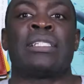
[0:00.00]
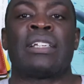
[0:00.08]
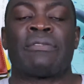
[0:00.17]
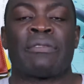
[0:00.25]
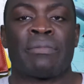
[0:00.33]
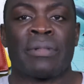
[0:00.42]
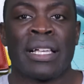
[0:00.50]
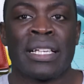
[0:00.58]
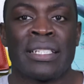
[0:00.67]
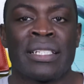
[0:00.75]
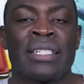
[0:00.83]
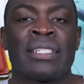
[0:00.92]
different
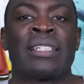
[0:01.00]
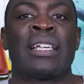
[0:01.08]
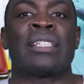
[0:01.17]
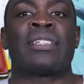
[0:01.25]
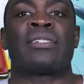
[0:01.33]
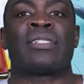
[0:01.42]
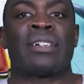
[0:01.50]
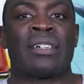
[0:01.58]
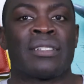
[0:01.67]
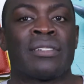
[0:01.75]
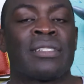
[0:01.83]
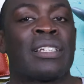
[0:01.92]
places. There's
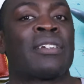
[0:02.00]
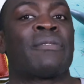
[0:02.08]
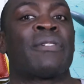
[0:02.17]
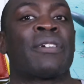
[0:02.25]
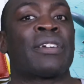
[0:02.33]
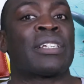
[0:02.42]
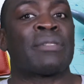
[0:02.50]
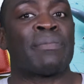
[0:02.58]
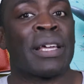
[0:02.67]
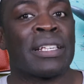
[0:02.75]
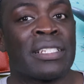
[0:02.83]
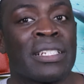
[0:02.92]
others that are very
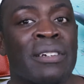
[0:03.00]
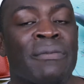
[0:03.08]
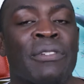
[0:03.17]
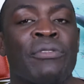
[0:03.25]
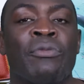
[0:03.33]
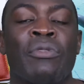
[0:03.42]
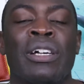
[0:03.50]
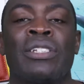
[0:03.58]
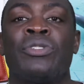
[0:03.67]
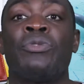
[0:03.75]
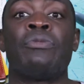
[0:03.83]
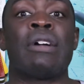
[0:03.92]
expensive if you want
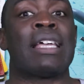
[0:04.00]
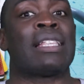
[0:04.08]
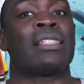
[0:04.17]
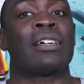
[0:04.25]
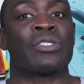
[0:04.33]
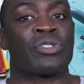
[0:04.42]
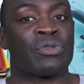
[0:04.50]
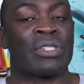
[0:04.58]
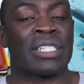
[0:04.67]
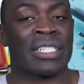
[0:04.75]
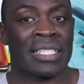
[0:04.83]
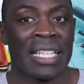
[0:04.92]
to do a luxury
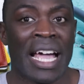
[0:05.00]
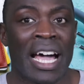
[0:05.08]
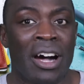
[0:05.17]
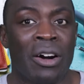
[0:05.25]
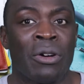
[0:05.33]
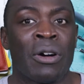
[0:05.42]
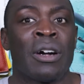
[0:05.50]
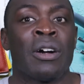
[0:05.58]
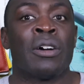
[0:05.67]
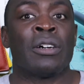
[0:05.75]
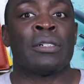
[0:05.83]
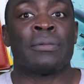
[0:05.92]
style
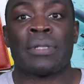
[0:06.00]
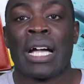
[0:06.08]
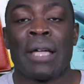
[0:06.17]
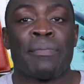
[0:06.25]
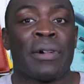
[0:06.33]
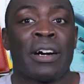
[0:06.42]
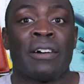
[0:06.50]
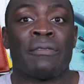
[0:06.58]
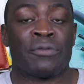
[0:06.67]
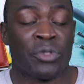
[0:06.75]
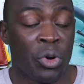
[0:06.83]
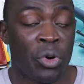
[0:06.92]
type of
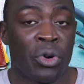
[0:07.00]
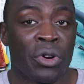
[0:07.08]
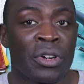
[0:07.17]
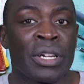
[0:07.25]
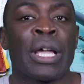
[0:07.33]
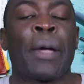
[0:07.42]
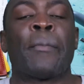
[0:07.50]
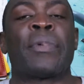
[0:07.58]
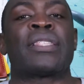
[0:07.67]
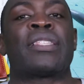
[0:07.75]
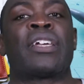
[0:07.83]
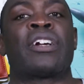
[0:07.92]
tour,
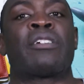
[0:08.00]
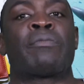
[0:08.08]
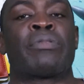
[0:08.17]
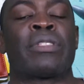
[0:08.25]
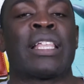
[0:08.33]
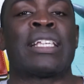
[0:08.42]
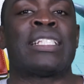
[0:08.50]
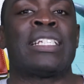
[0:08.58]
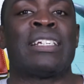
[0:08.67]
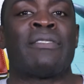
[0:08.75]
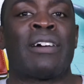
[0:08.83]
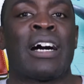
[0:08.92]
but there are
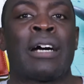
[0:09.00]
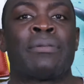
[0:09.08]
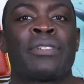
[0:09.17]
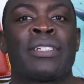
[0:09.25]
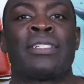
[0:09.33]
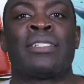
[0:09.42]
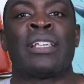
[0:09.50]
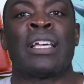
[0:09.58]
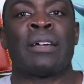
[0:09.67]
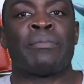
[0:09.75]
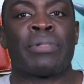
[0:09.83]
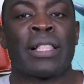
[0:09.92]
plenty of options,
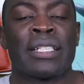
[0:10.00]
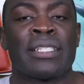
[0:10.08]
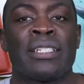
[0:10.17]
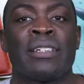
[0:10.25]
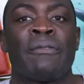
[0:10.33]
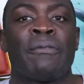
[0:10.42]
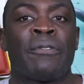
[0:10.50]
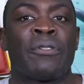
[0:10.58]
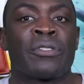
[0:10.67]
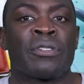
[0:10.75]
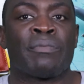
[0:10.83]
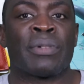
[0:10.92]
plenty of
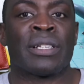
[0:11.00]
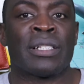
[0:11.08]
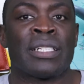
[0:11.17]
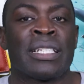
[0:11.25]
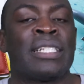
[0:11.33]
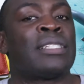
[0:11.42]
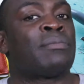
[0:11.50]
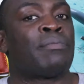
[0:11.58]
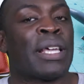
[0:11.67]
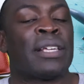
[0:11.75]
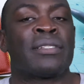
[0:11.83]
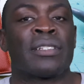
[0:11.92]
affordabilities
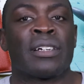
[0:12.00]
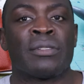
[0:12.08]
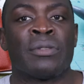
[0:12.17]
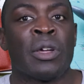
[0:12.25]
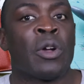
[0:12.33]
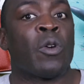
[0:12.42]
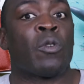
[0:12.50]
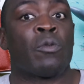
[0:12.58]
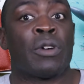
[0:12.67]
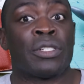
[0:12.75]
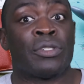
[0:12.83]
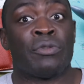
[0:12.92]
based on
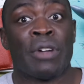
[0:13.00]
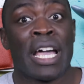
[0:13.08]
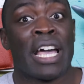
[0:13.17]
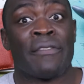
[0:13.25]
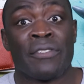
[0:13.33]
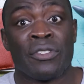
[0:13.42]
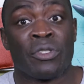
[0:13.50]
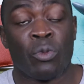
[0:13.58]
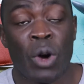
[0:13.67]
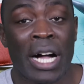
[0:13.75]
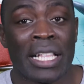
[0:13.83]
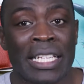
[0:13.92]
what you have in your
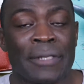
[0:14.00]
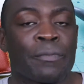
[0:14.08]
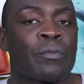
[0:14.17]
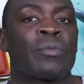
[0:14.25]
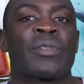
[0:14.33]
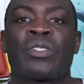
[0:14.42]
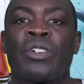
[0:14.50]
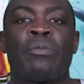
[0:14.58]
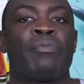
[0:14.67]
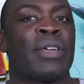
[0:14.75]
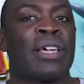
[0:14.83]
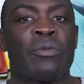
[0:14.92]
wallet. So
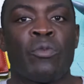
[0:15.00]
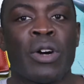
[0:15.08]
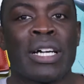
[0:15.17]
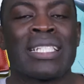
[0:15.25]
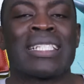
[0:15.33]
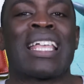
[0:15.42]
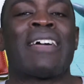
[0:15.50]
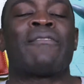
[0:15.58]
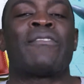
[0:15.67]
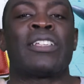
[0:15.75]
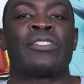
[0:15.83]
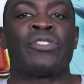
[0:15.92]
pick one that
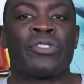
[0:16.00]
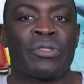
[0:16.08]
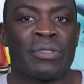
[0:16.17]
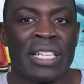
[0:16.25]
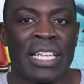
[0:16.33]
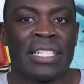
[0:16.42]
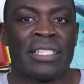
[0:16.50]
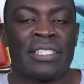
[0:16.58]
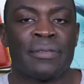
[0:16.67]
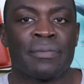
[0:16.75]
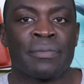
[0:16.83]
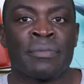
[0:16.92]
fits your needs.
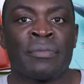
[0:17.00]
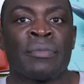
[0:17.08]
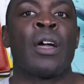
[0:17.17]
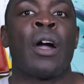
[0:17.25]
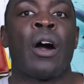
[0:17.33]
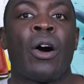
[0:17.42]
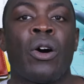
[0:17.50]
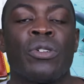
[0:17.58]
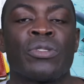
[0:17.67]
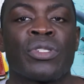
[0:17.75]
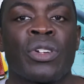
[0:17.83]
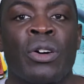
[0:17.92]

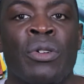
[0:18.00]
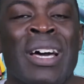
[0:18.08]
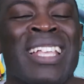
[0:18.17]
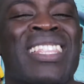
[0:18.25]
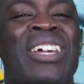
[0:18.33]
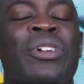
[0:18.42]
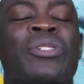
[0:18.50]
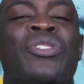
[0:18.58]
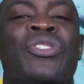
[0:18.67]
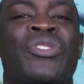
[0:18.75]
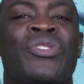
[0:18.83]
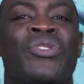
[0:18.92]
Also, there are
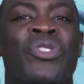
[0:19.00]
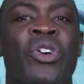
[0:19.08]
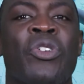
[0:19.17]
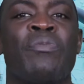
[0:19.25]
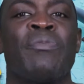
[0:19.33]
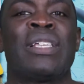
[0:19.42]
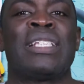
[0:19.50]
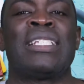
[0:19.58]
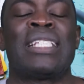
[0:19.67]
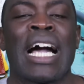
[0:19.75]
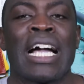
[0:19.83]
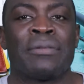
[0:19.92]
so many
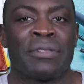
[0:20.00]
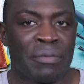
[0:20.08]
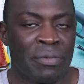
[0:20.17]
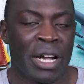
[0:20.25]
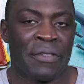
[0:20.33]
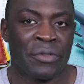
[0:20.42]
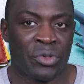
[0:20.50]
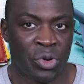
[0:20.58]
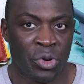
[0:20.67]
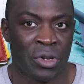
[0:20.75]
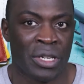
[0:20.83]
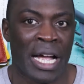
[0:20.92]
types of private
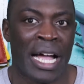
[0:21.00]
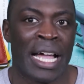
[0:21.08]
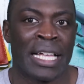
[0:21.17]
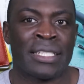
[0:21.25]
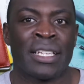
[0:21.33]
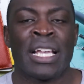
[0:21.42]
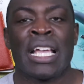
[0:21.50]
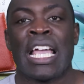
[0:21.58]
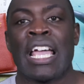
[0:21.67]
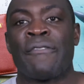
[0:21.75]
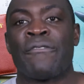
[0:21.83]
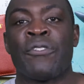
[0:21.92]
tour guides.
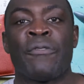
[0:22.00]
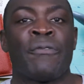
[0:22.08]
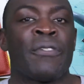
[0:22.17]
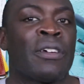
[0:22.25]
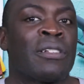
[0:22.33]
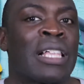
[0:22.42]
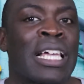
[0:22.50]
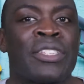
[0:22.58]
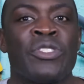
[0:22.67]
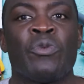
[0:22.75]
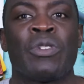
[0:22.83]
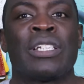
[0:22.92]
If you feel like
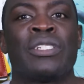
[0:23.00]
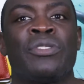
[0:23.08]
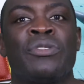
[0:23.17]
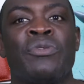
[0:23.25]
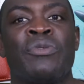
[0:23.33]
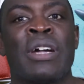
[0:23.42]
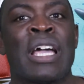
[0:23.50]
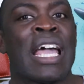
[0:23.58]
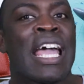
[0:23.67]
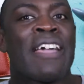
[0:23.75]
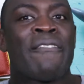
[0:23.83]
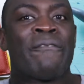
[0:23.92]
you want to do
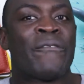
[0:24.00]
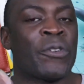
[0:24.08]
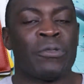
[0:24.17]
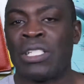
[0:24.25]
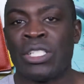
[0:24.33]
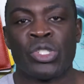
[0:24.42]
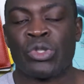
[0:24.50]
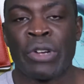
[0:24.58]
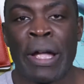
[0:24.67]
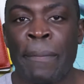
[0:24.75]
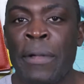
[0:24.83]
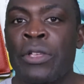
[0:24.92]
a foodie
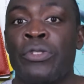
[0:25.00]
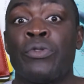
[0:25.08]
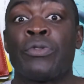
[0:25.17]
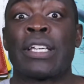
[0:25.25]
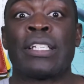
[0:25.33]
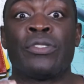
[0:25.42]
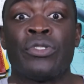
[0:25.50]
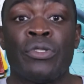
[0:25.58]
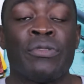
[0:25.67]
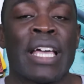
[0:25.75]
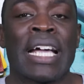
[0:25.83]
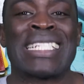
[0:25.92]
trip, you can
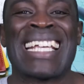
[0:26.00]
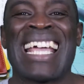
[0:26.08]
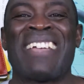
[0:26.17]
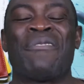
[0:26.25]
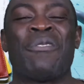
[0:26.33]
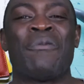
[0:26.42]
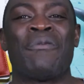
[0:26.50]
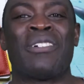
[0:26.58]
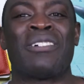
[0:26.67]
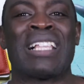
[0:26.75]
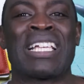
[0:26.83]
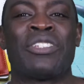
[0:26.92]
do that. If you
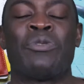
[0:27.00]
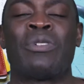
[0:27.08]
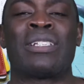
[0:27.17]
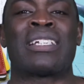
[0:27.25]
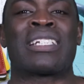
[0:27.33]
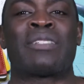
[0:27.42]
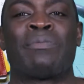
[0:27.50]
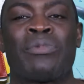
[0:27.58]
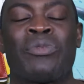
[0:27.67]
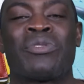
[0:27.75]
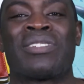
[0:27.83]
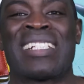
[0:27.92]
feel like you want to
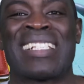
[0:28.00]
explore the